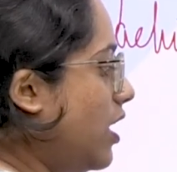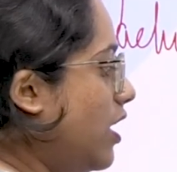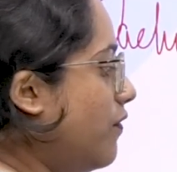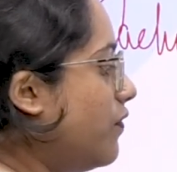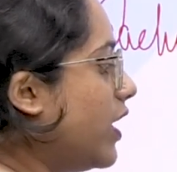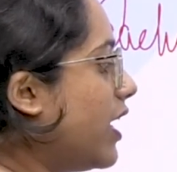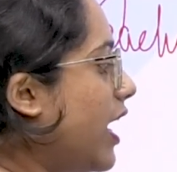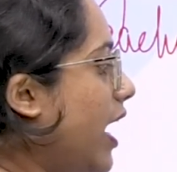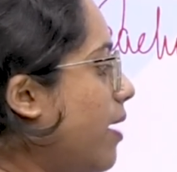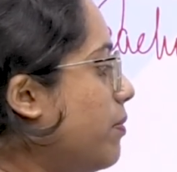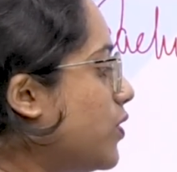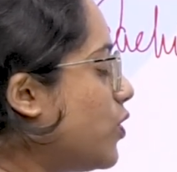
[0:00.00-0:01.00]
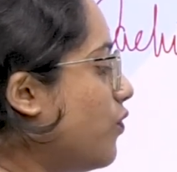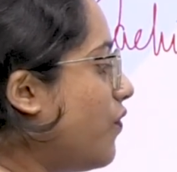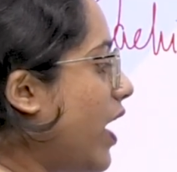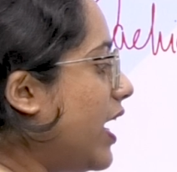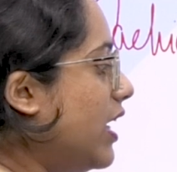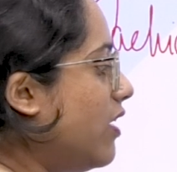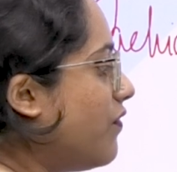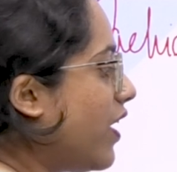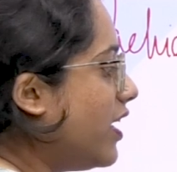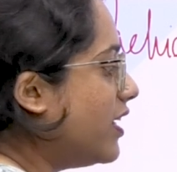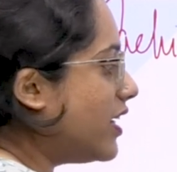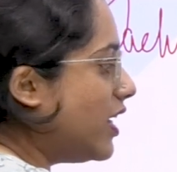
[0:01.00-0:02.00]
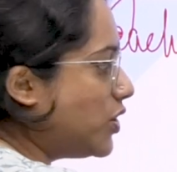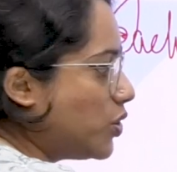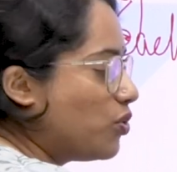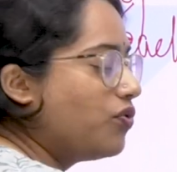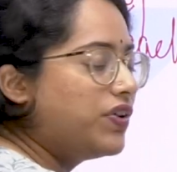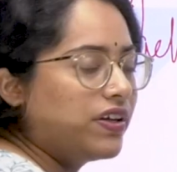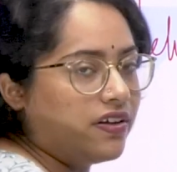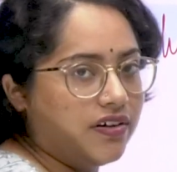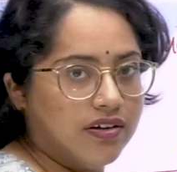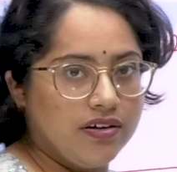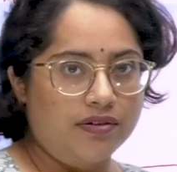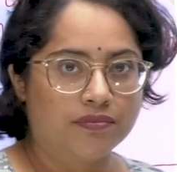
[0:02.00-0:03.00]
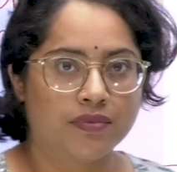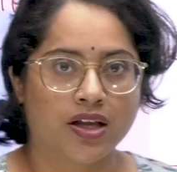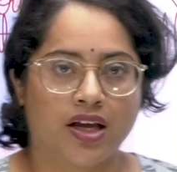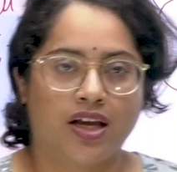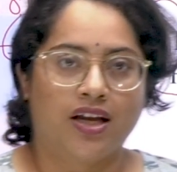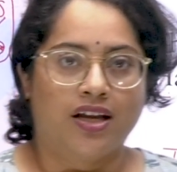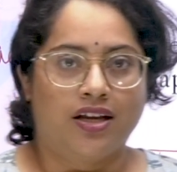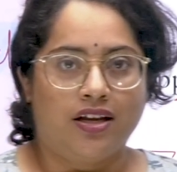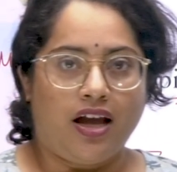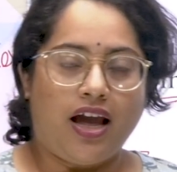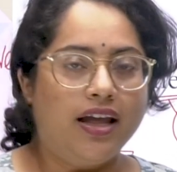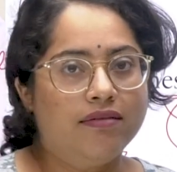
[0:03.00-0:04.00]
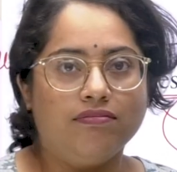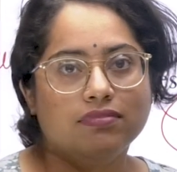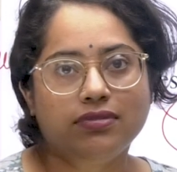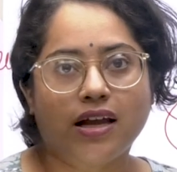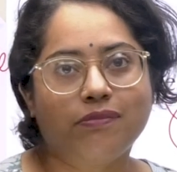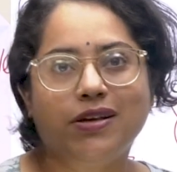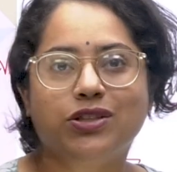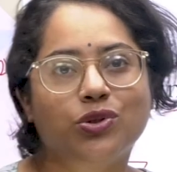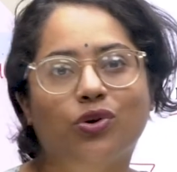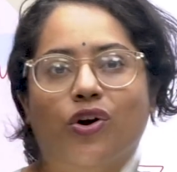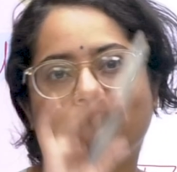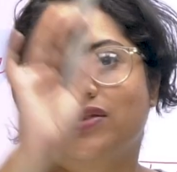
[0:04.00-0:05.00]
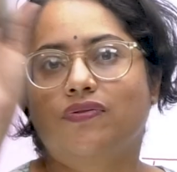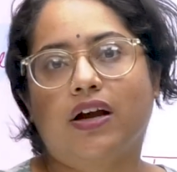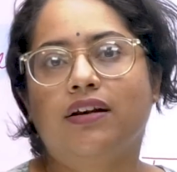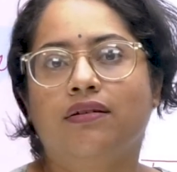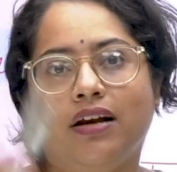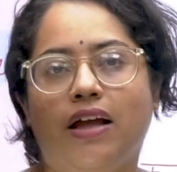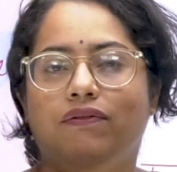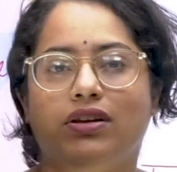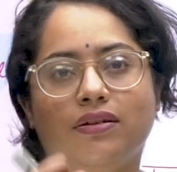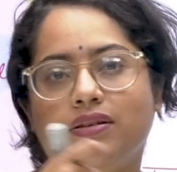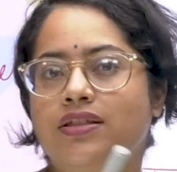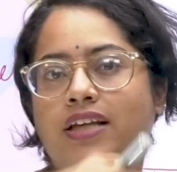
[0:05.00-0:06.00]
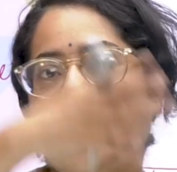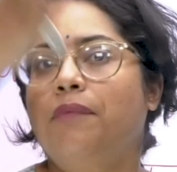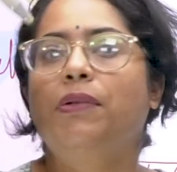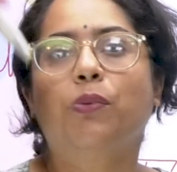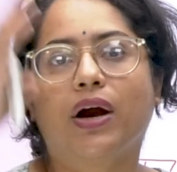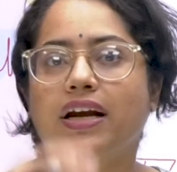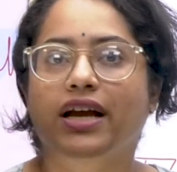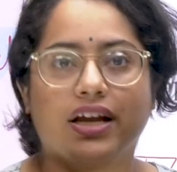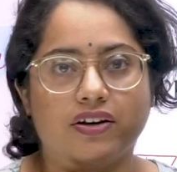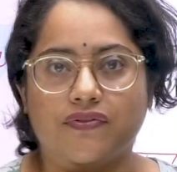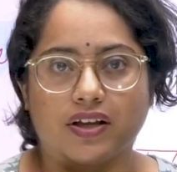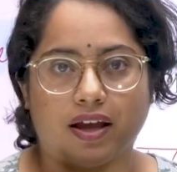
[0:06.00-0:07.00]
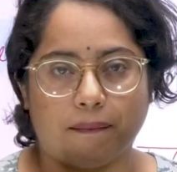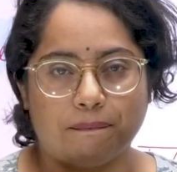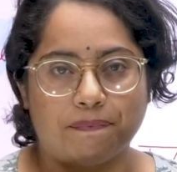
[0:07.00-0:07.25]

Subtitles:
And if the game is to finally find a treasure over here, and that means you cross one level, and this can be one kind of a game.